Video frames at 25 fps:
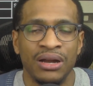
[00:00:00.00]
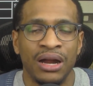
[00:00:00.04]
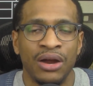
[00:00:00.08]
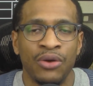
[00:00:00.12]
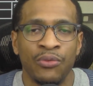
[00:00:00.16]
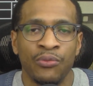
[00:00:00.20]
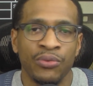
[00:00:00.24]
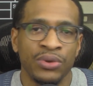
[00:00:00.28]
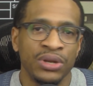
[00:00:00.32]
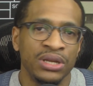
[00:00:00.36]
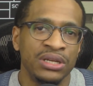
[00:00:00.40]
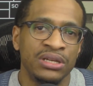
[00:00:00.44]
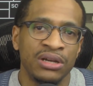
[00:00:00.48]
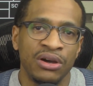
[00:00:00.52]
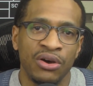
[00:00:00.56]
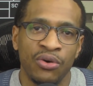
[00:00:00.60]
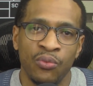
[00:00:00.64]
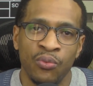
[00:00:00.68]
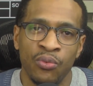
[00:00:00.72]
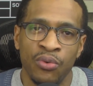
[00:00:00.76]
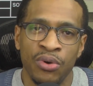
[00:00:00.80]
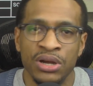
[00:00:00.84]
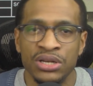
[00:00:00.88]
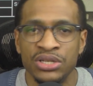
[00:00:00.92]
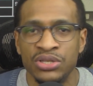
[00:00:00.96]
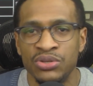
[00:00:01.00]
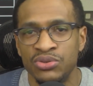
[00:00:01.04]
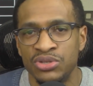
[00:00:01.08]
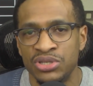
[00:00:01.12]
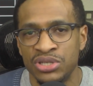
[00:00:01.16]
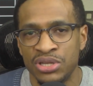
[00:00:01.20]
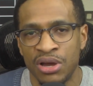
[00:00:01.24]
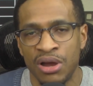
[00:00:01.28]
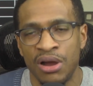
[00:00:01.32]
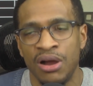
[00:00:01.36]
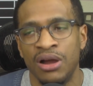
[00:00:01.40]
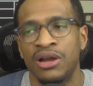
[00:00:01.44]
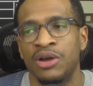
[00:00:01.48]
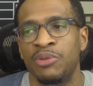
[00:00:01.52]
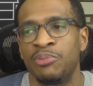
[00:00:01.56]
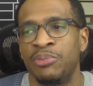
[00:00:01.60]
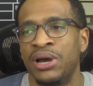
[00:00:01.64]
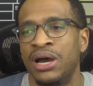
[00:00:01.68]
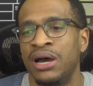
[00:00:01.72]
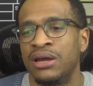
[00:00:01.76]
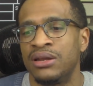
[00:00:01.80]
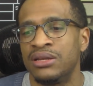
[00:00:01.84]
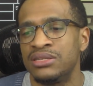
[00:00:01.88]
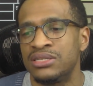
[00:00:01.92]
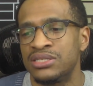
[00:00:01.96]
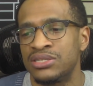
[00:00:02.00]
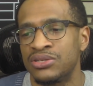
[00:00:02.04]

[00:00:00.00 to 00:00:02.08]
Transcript: I really don't want to talk about it.